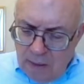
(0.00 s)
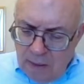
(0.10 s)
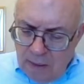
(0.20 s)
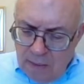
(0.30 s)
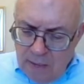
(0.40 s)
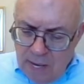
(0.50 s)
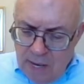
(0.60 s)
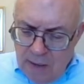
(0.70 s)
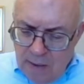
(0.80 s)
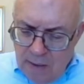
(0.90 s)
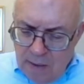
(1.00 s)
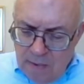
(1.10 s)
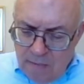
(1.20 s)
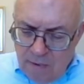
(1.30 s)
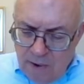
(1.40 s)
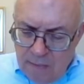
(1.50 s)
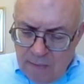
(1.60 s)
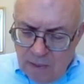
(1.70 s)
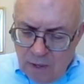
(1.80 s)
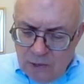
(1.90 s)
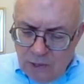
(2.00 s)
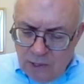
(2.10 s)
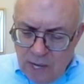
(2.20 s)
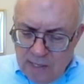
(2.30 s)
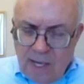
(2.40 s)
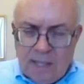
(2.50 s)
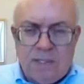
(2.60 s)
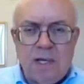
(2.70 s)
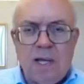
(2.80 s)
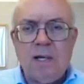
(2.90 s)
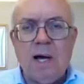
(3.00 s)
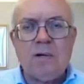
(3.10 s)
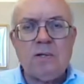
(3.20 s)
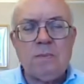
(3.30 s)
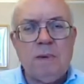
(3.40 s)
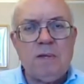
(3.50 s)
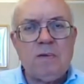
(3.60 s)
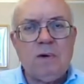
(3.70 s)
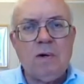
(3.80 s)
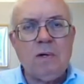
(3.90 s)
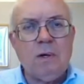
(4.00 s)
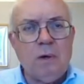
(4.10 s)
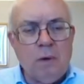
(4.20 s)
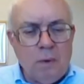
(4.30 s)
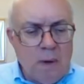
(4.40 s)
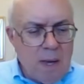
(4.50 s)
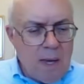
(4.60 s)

let me frame the larger context, and then Dr. Smith, turn to you.